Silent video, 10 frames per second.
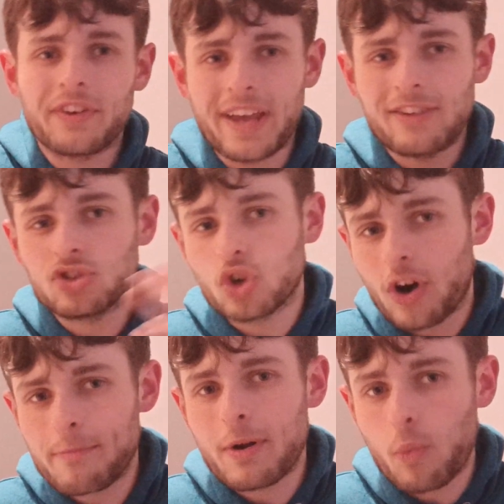Again, sorry
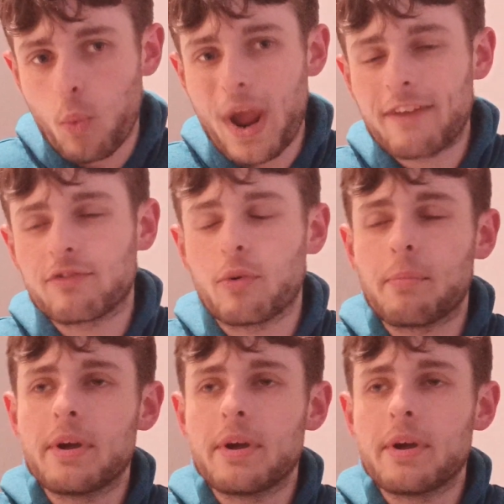I've been away from